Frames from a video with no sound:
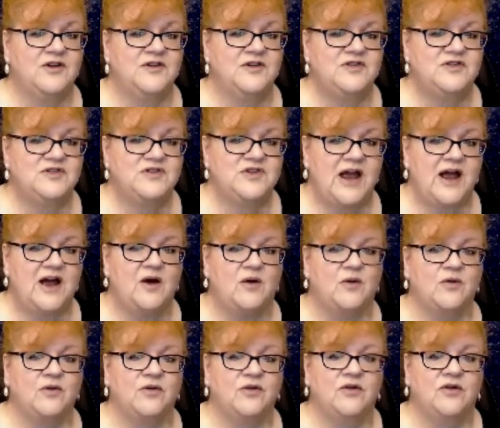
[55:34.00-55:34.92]

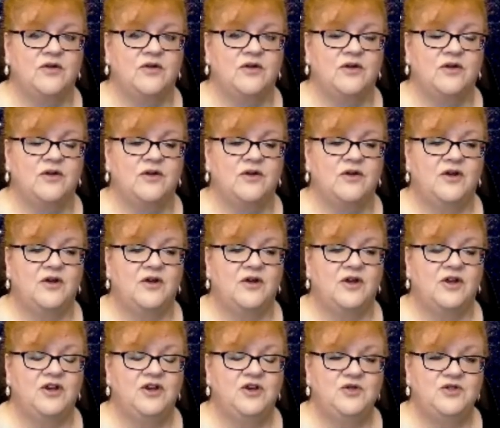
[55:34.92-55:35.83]
South,
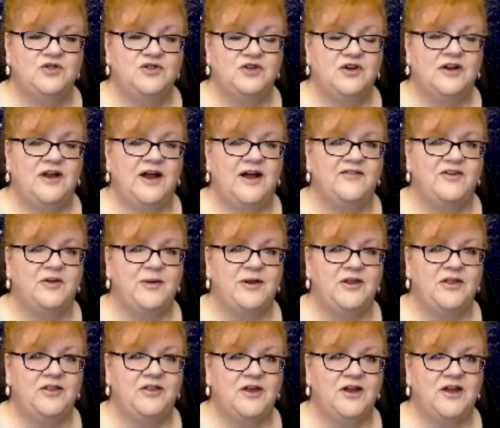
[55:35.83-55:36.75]
you still have to
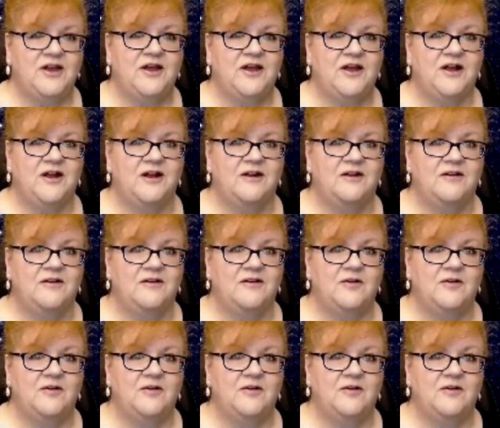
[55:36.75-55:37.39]
be thinking,